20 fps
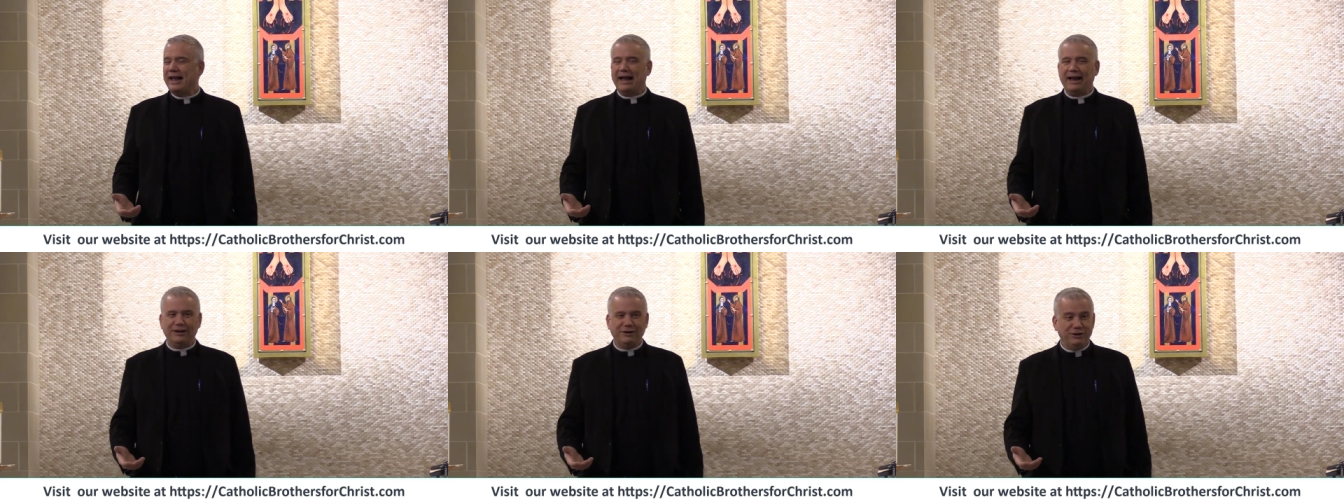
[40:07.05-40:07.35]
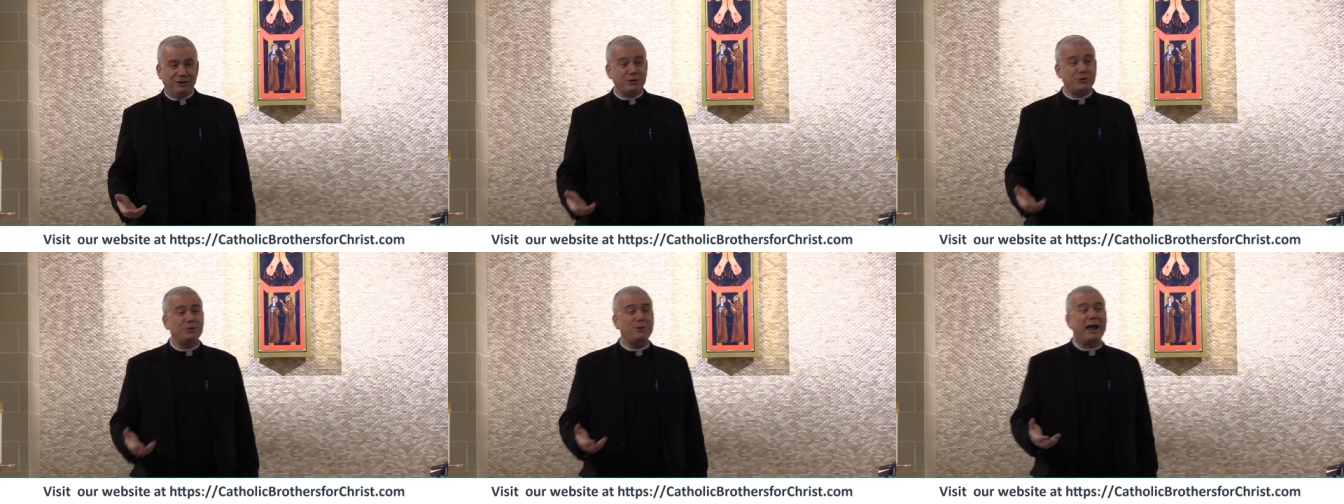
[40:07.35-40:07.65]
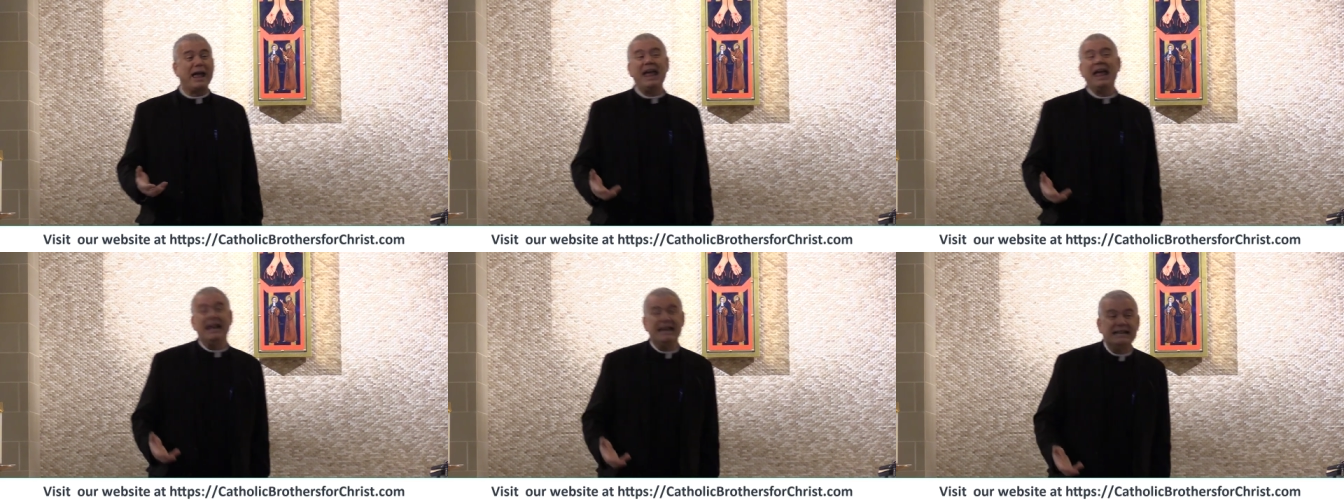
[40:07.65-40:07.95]
And you
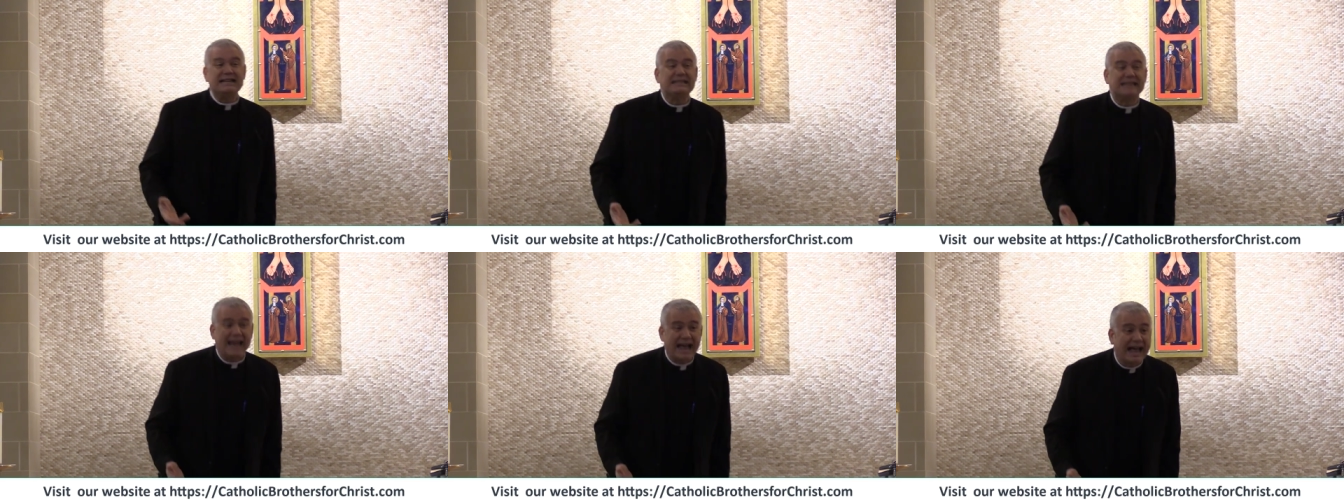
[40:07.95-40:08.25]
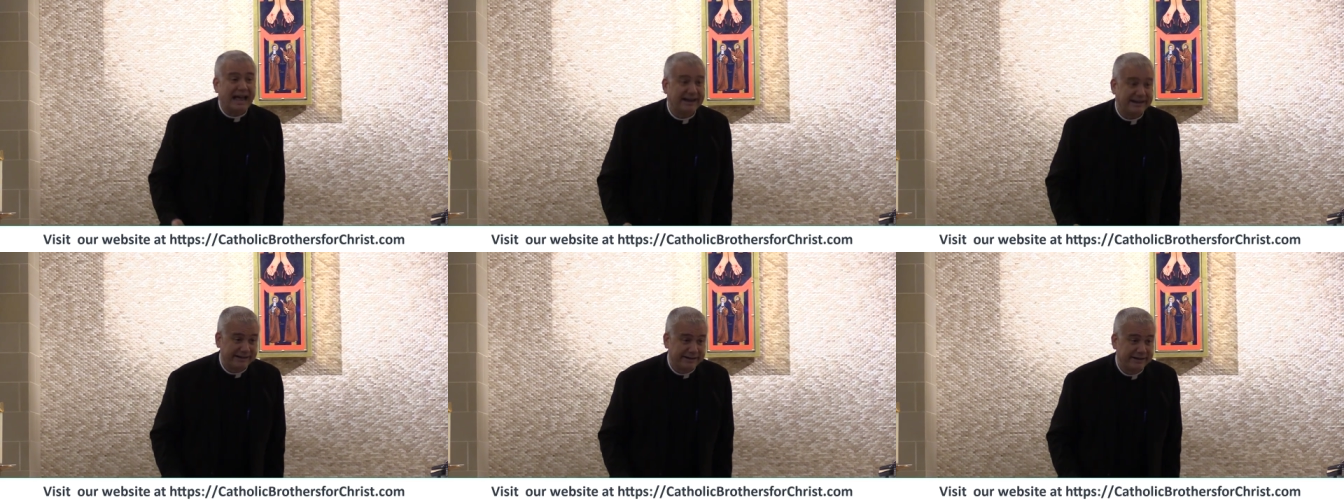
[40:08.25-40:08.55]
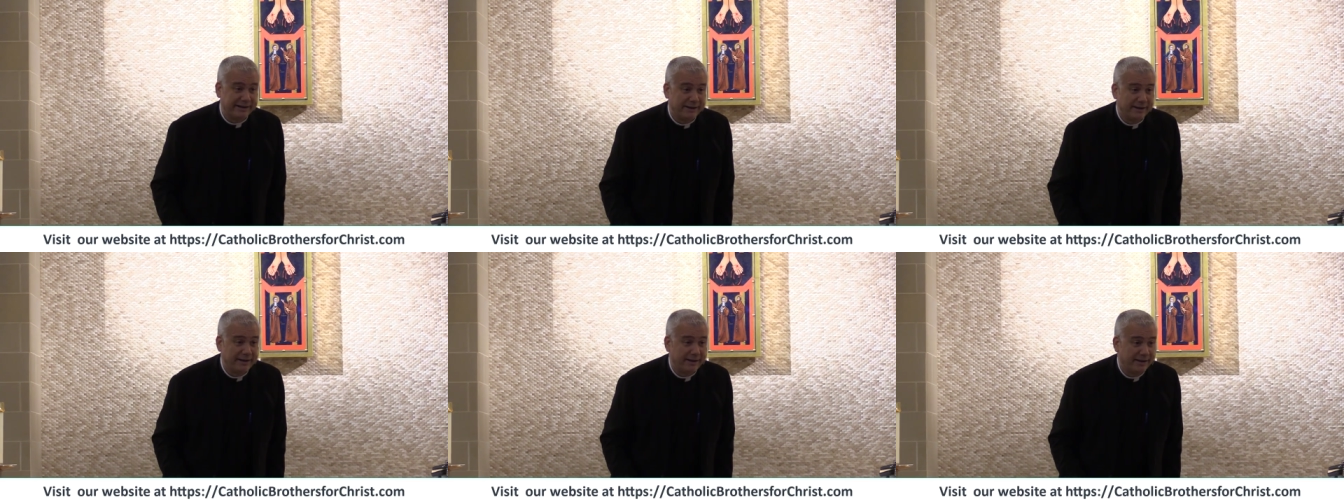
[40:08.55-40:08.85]
hate
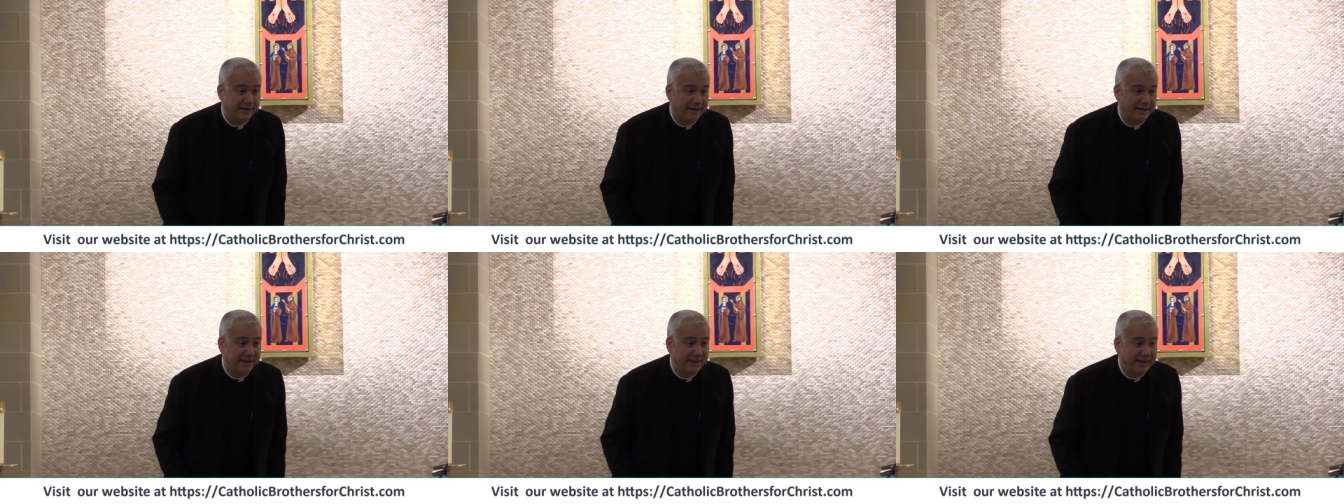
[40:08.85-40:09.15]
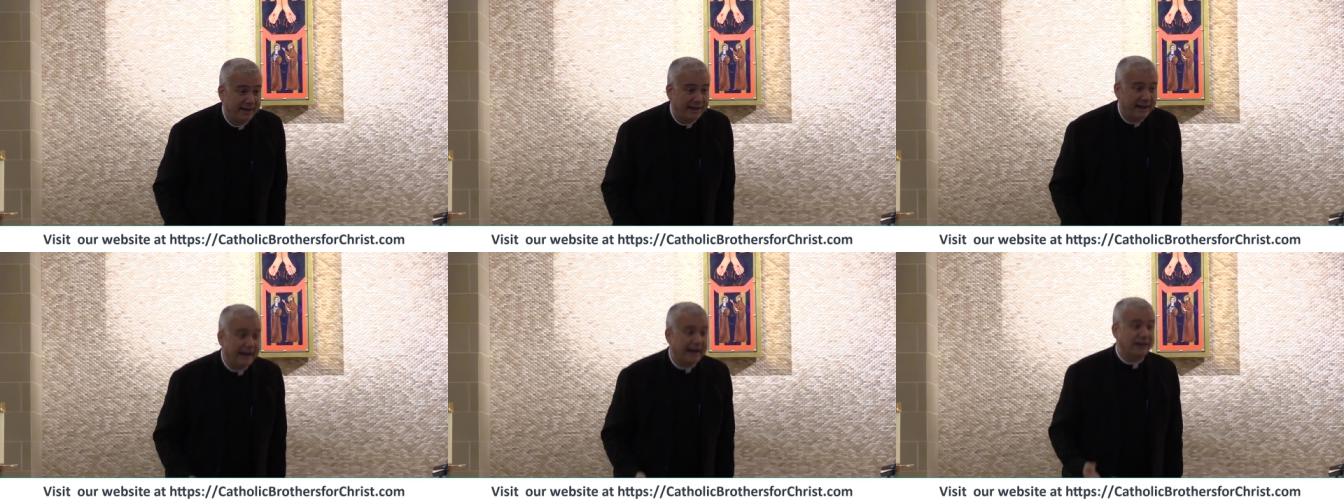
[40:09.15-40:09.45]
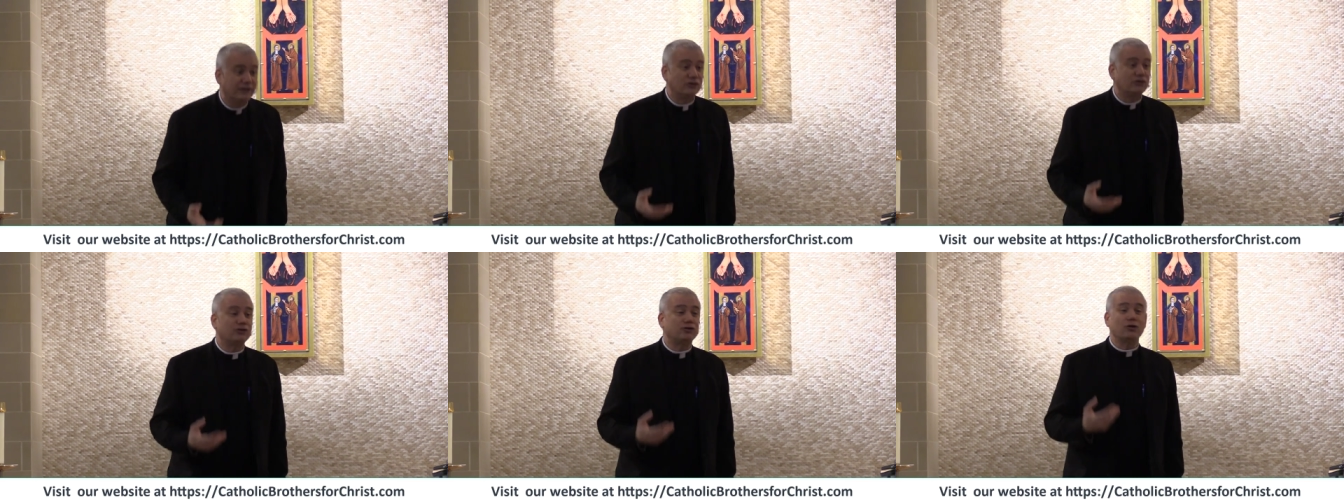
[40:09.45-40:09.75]
that.
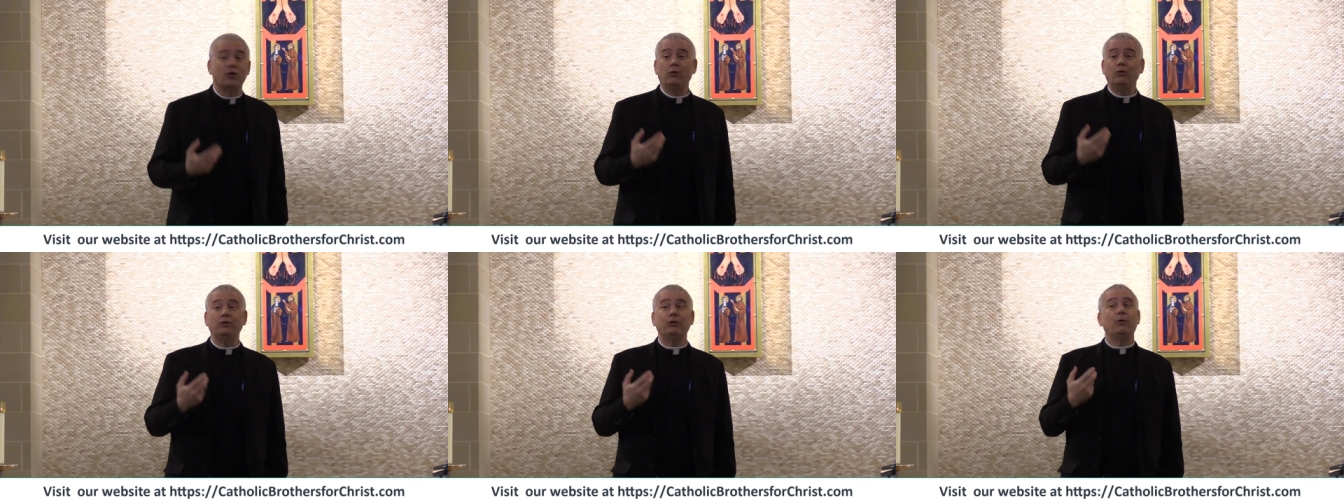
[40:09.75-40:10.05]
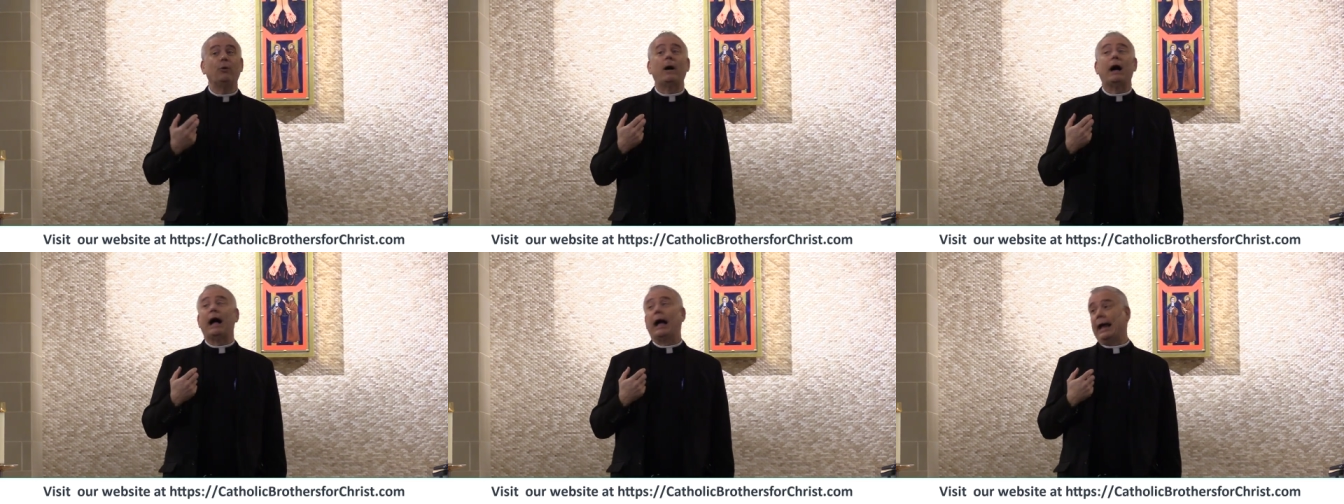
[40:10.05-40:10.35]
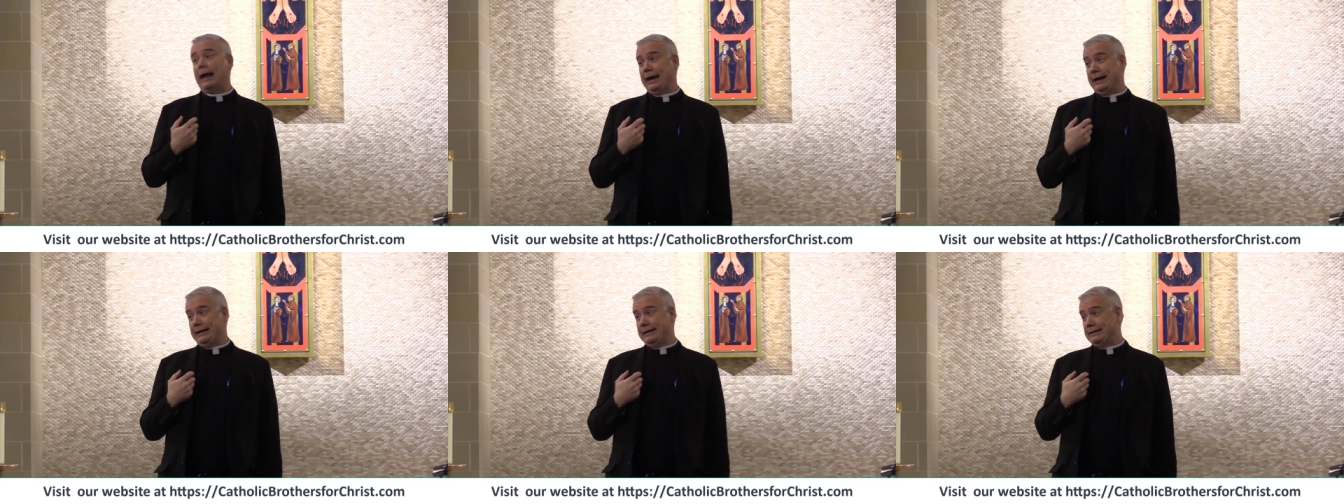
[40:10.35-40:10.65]
And so do
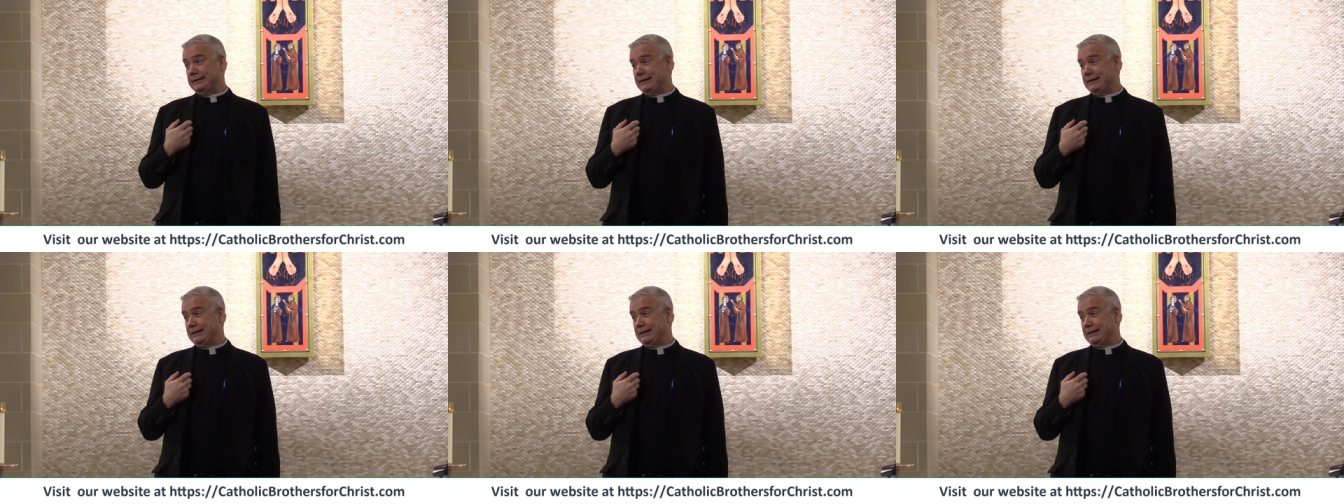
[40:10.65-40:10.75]
I.